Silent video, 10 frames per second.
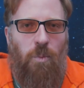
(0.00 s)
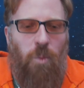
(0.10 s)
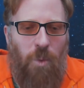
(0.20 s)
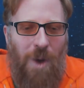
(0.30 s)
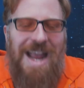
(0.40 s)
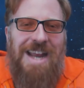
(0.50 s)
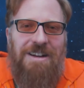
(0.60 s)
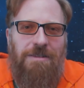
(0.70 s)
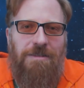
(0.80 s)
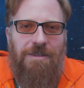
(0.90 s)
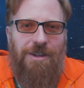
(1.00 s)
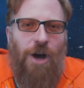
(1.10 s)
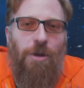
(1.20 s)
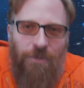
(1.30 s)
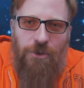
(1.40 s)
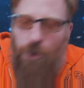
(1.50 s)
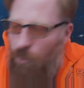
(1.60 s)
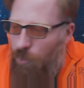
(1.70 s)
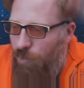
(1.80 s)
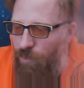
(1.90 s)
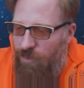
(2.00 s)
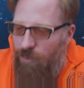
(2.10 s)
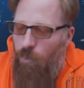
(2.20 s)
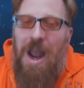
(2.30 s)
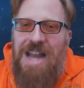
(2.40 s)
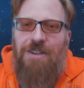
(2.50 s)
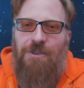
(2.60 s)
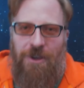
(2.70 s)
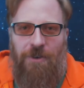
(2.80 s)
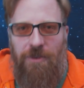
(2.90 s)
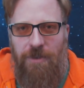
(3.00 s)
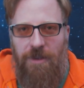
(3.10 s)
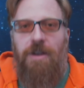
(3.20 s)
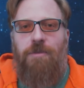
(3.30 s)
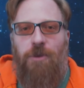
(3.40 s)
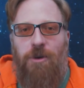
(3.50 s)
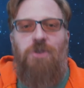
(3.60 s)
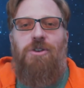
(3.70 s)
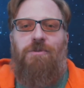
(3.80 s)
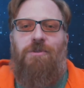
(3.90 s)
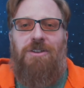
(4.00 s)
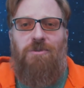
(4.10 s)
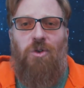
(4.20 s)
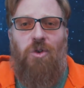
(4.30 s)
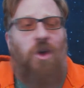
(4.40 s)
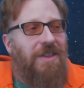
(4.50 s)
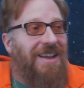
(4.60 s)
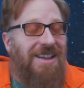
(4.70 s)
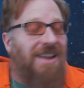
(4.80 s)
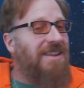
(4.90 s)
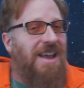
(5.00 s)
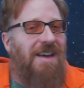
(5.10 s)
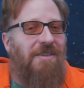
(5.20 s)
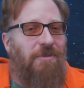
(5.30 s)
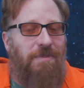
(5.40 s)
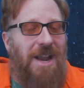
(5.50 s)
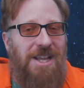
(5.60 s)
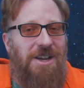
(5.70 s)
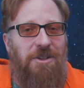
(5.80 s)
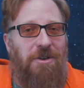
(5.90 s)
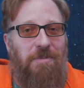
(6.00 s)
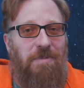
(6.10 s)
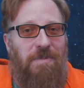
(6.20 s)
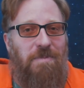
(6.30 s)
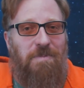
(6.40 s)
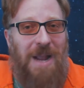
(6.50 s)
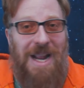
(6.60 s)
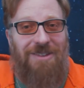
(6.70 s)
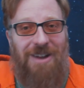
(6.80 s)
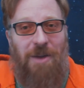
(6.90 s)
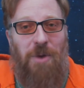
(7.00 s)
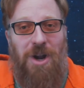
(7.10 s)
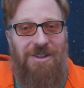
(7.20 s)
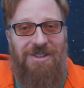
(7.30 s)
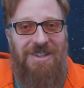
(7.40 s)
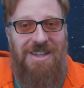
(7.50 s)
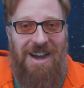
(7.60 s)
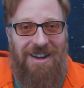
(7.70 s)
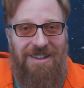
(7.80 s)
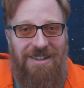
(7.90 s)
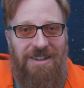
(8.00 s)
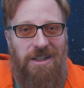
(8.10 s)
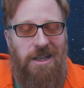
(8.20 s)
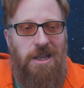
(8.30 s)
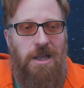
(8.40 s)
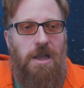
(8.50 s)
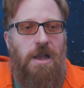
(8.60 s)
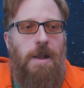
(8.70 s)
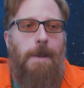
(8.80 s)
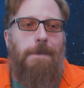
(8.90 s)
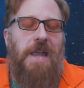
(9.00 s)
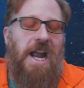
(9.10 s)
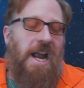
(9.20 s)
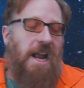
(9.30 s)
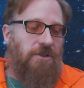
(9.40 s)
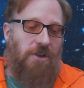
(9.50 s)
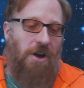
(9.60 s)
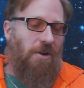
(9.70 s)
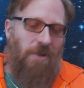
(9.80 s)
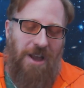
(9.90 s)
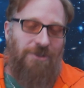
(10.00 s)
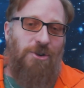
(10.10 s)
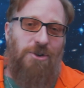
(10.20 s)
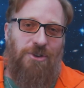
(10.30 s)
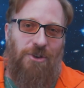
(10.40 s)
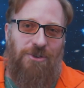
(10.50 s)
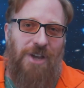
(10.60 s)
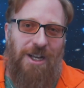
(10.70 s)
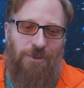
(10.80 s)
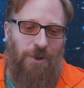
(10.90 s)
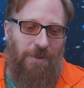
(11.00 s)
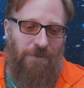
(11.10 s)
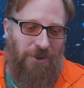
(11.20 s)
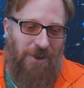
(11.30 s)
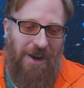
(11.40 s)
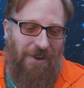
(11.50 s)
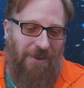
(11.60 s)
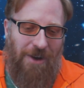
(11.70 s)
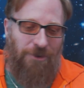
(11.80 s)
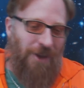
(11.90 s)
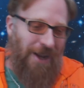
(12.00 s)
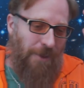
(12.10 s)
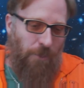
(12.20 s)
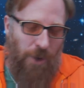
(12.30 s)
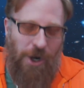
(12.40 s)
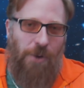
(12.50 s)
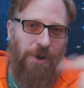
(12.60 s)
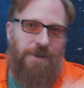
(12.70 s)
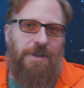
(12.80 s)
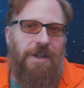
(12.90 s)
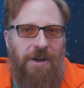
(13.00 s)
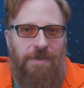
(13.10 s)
Wayne comes to Waynesville for a music festival that doesn't have many other bands that I wanted to see on it. And so as soon as those tickets went up for sale, I was like, we're going,